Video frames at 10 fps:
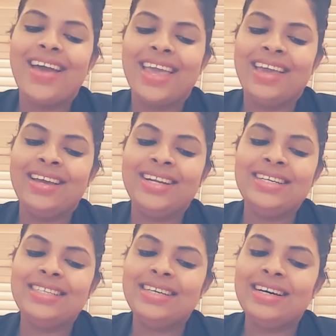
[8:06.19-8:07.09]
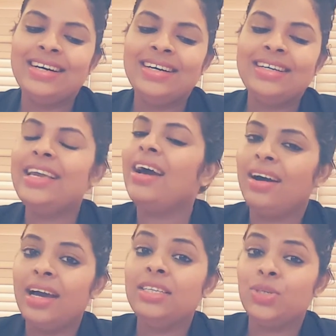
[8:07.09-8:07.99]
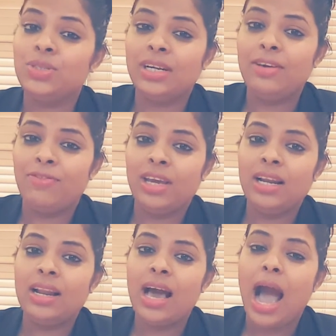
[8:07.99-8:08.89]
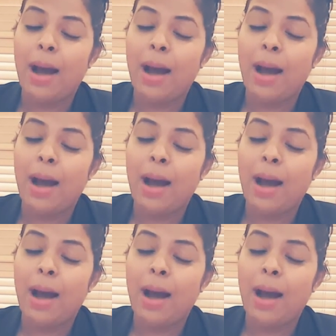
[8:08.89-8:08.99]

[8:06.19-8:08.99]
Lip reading: And yeah, I totally feel